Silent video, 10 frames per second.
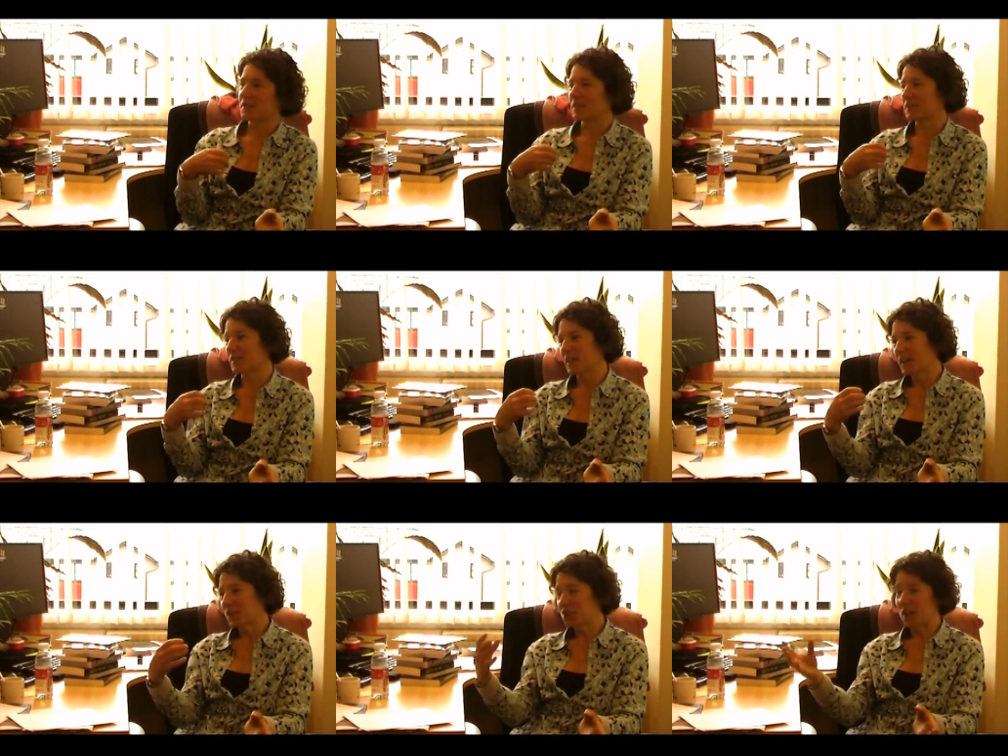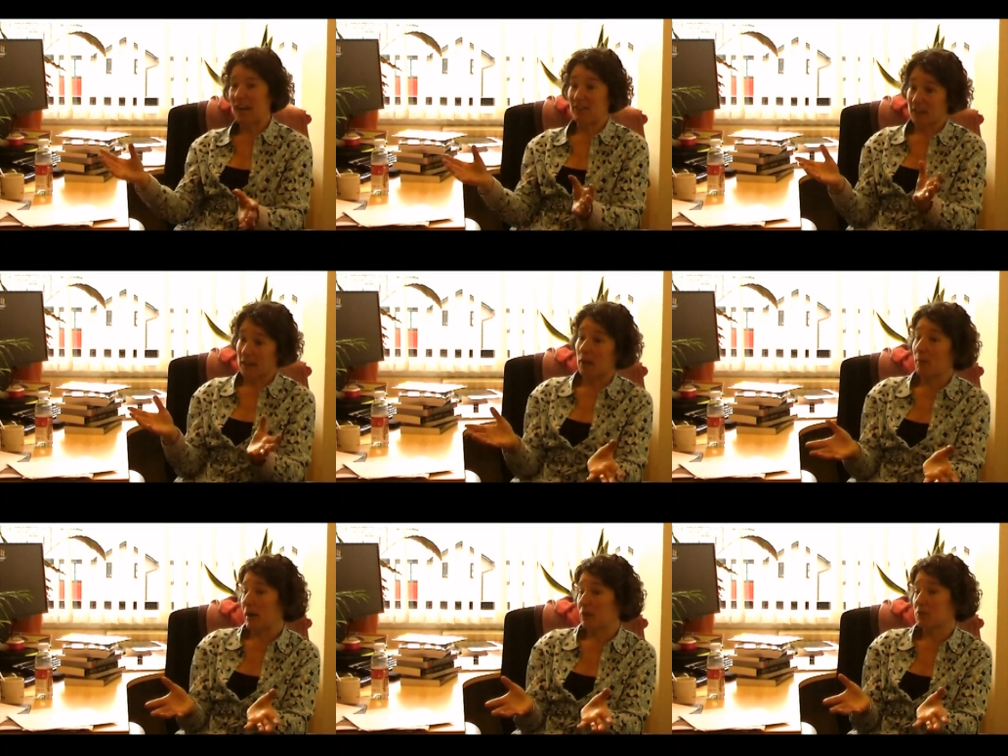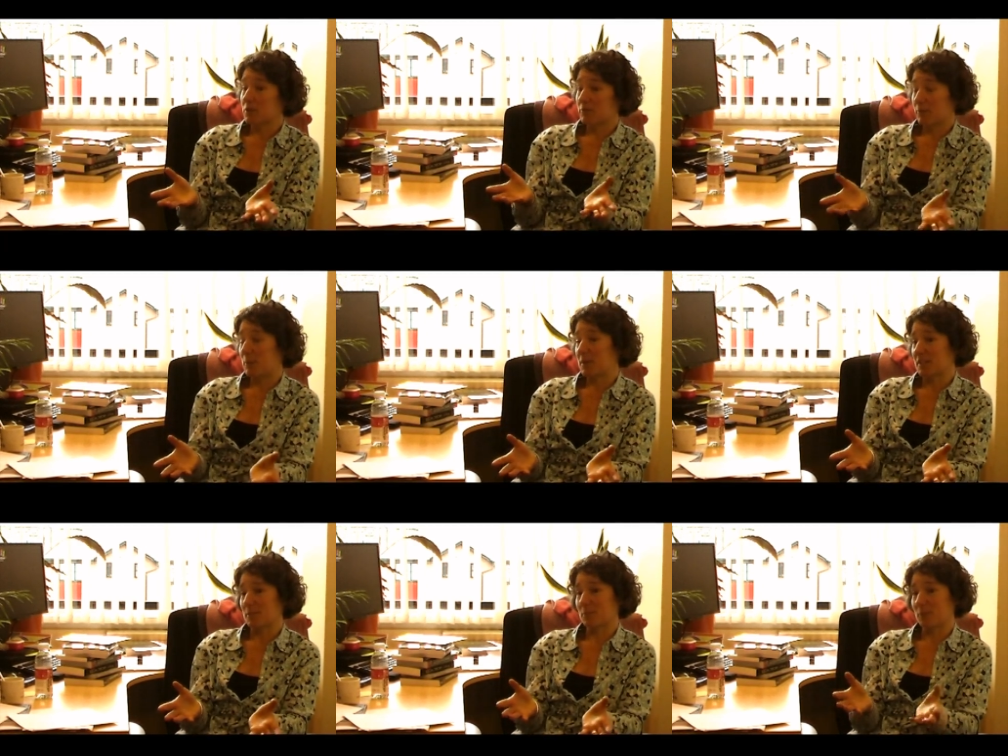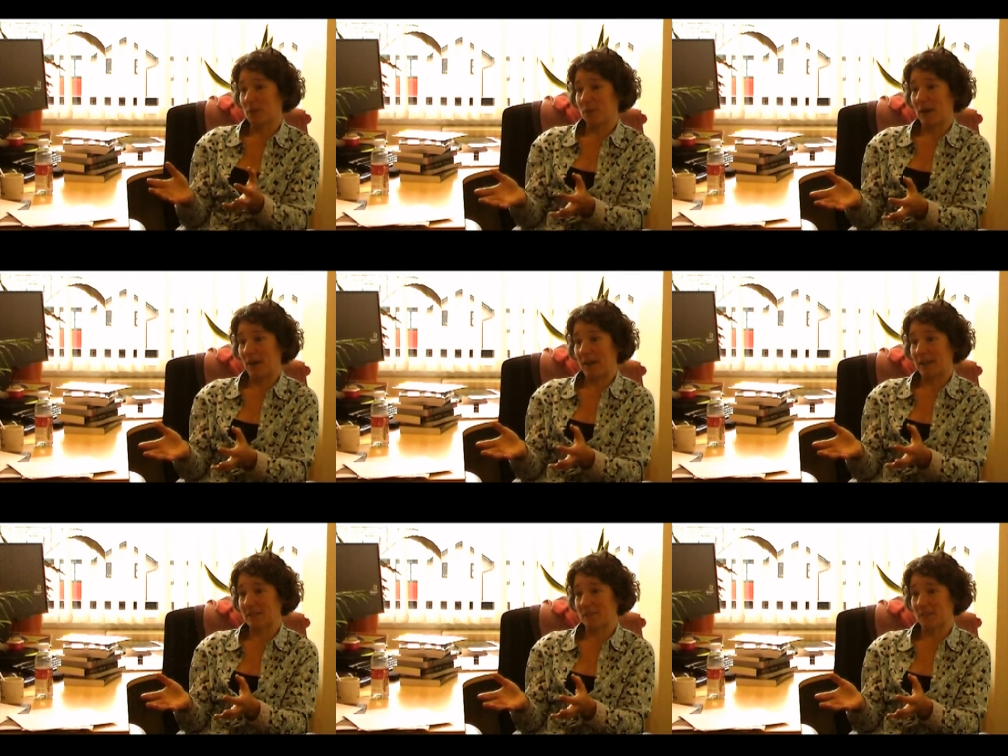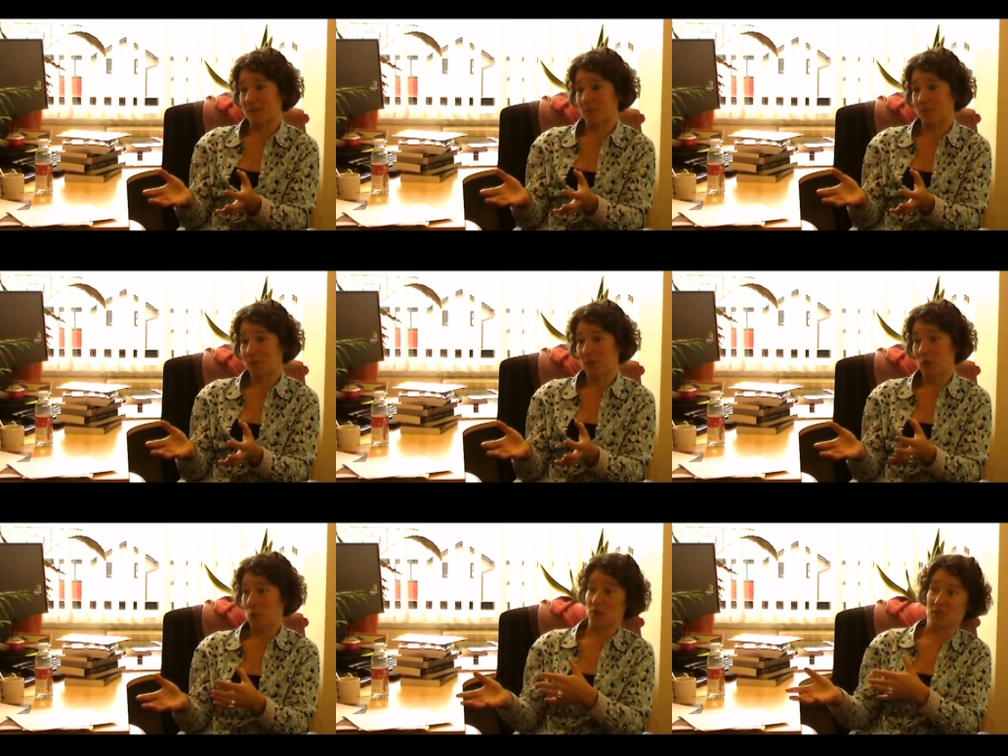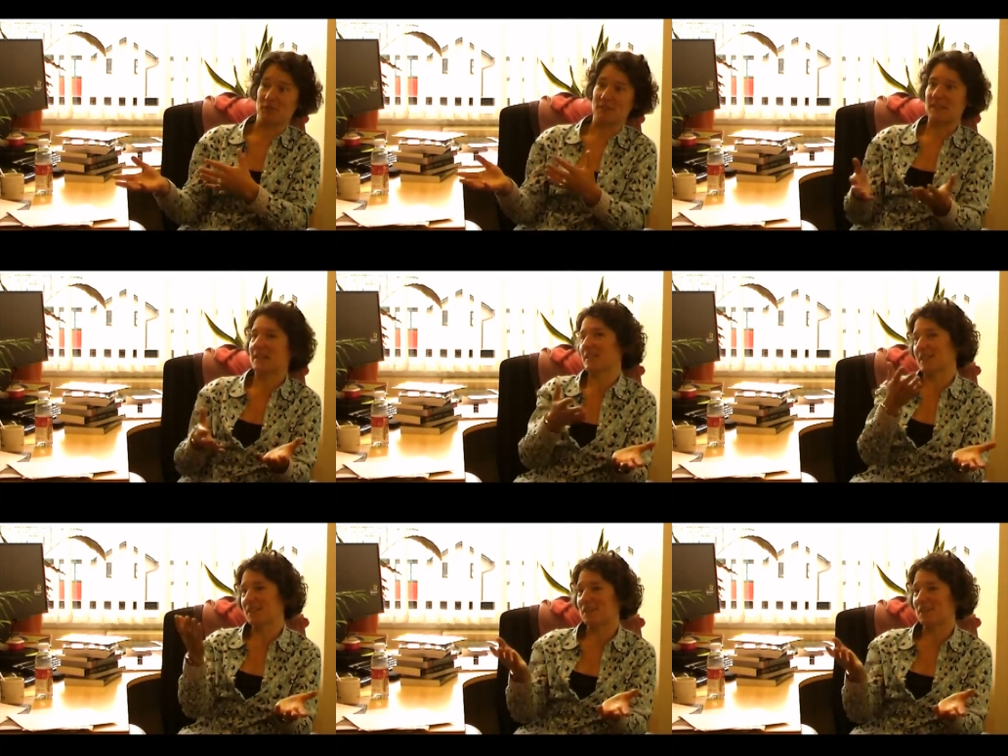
and sharing about feminism and about activism, which is fantastic.